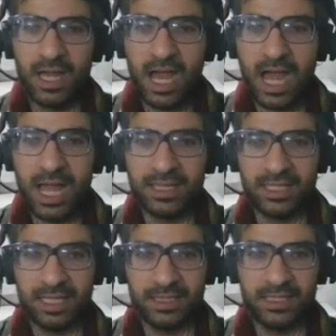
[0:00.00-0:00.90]
And
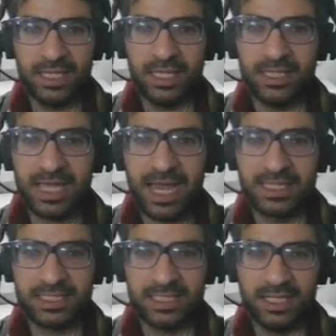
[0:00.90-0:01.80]
indeed, I
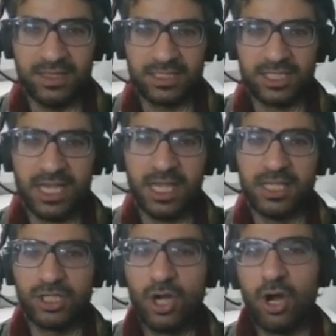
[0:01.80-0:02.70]
see the change.